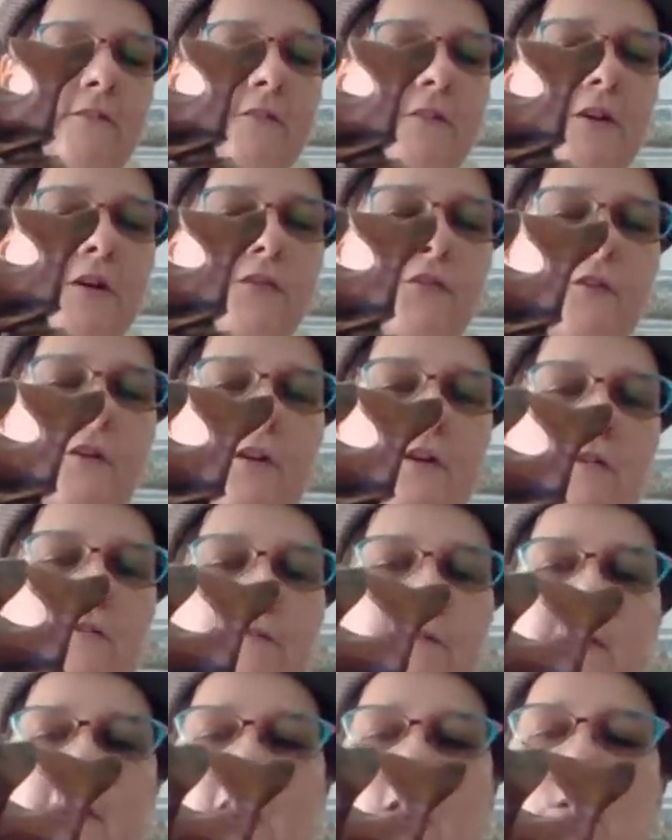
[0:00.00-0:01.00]
Got the little
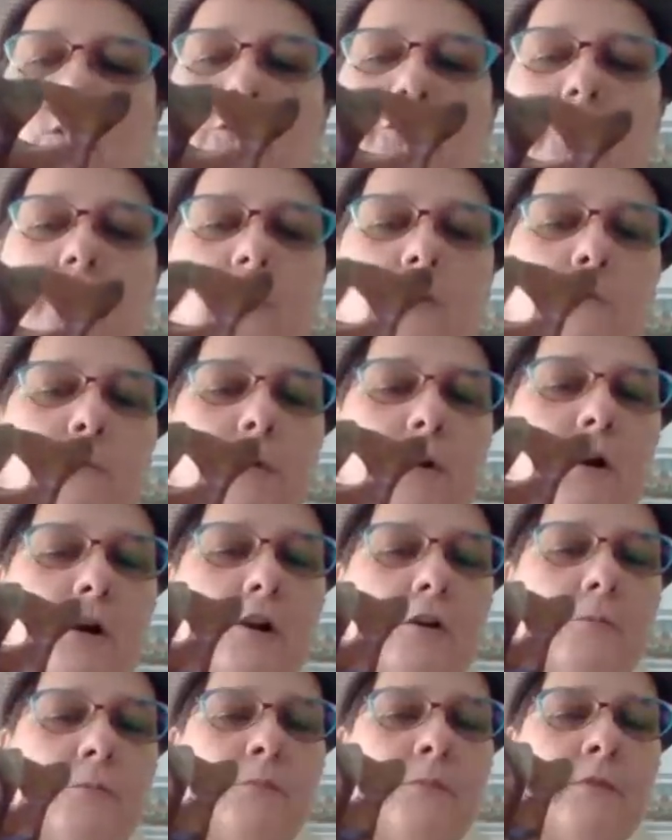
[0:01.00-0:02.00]
flowers on the
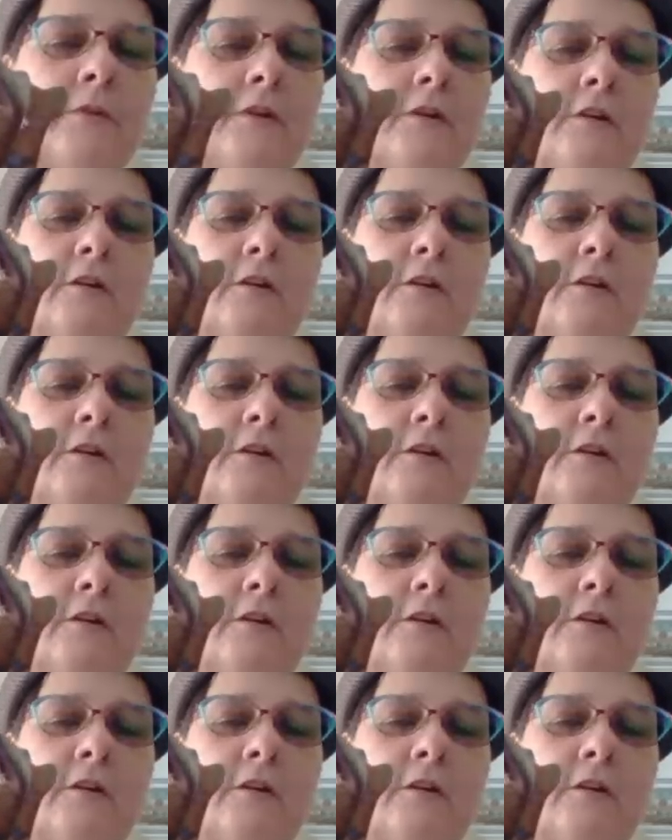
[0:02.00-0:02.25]
bottom.